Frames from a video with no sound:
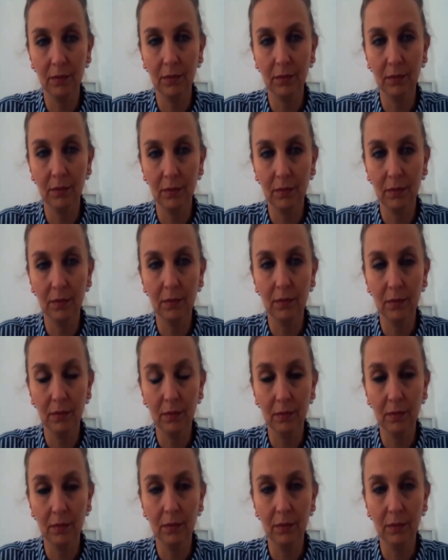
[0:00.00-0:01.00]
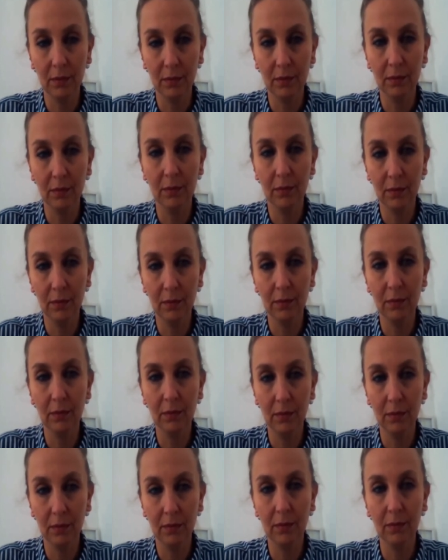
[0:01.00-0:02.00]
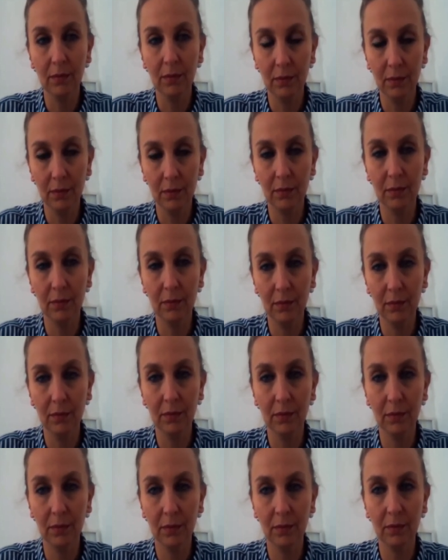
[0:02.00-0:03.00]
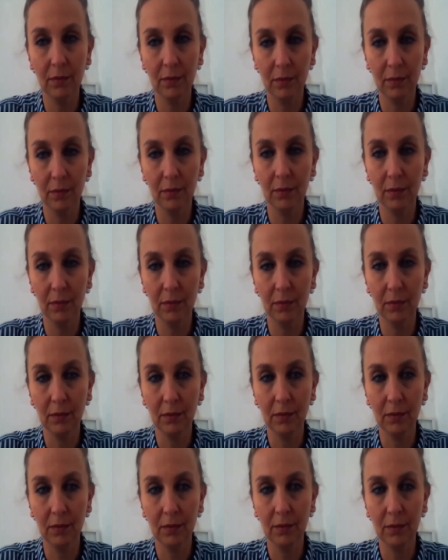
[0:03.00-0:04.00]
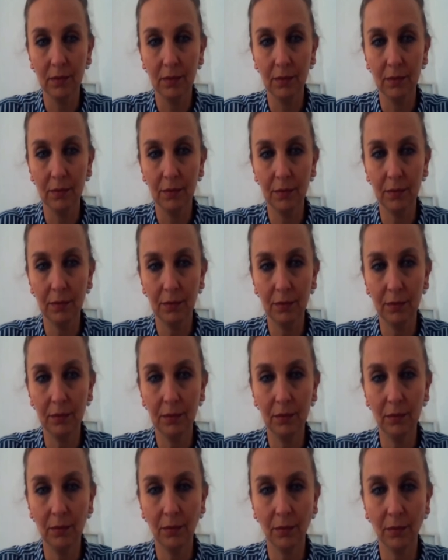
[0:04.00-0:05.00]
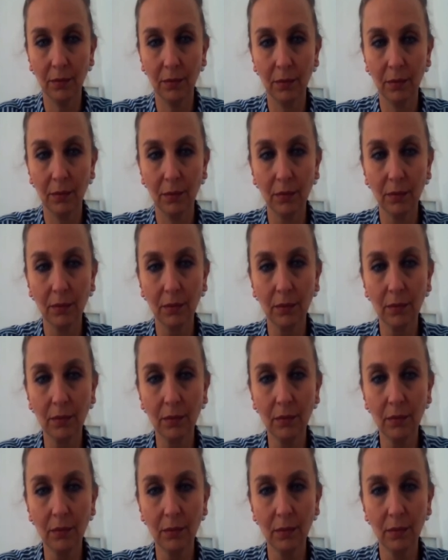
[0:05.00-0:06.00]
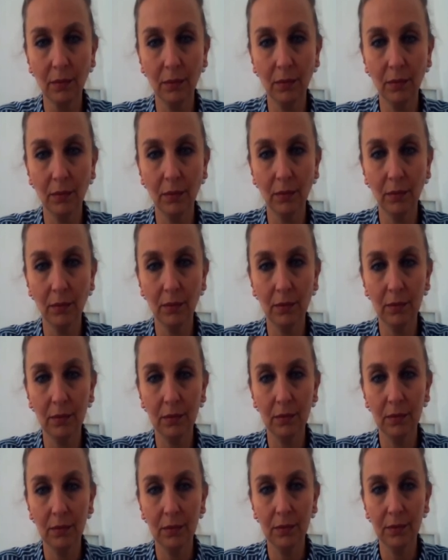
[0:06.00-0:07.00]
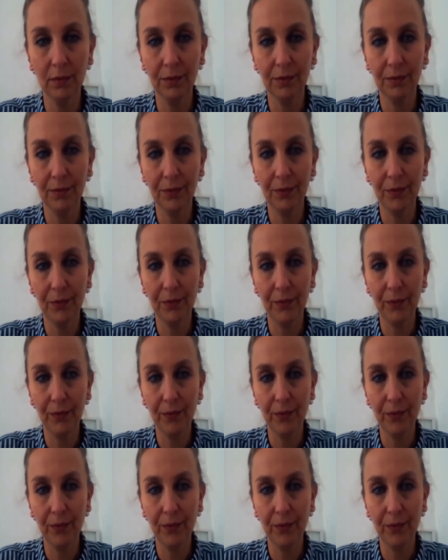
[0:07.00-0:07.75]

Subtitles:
This person isn't speaking.